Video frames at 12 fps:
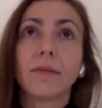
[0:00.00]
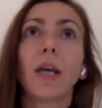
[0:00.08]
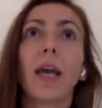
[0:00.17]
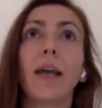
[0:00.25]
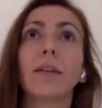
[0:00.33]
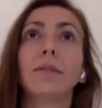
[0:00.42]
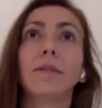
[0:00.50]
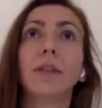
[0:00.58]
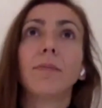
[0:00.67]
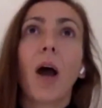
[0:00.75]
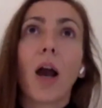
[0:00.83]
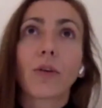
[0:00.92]
and
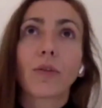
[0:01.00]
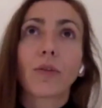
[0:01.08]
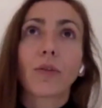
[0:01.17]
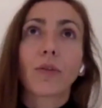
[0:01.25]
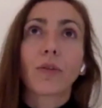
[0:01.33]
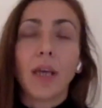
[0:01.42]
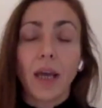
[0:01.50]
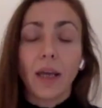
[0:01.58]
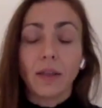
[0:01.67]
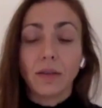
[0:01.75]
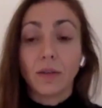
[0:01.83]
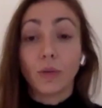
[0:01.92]
democracy
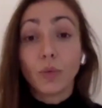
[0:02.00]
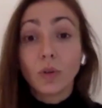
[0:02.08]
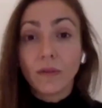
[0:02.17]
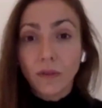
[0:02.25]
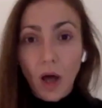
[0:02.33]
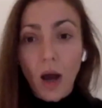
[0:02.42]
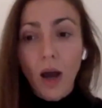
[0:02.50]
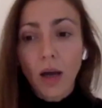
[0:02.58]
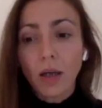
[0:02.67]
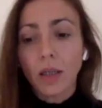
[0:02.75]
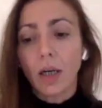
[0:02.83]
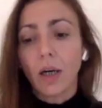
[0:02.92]
and the rule of
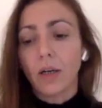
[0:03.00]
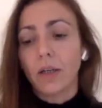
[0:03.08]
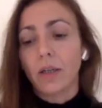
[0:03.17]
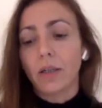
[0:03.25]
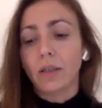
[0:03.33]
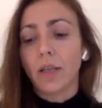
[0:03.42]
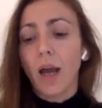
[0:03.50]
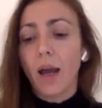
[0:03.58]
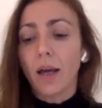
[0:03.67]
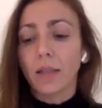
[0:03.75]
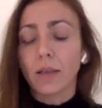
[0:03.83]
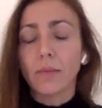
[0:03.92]
law are not